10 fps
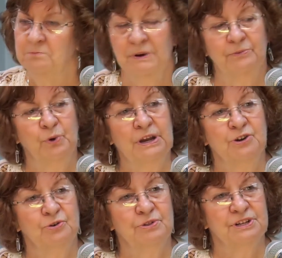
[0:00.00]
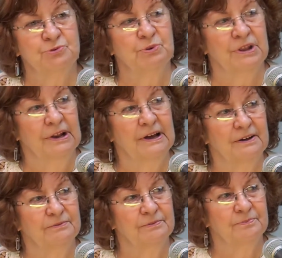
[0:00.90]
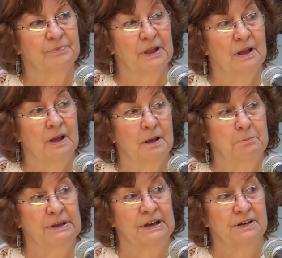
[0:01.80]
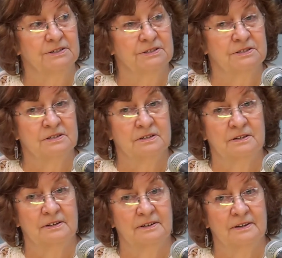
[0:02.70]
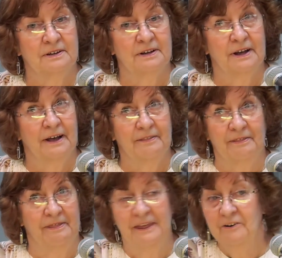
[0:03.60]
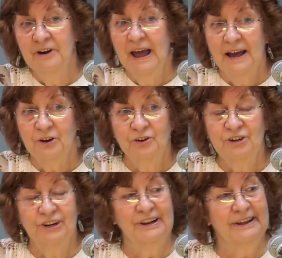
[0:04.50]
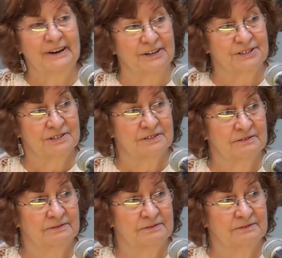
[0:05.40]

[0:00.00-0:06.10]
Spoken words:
But if we can do this with love, because they're not going to let us